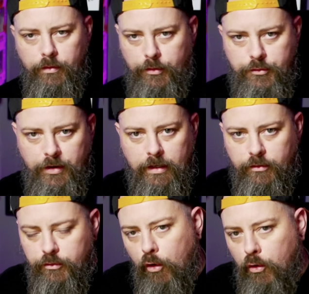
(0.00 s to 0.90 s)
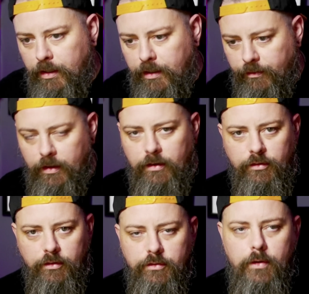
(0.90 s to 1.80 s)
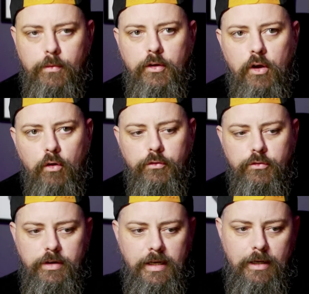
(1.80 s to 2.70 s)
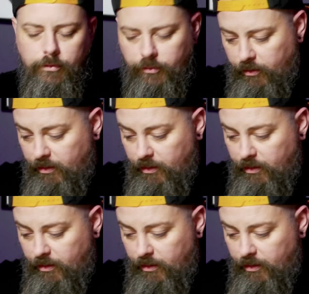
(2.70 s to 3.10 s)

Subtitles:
that triggers knocking devices around the Conjuring house,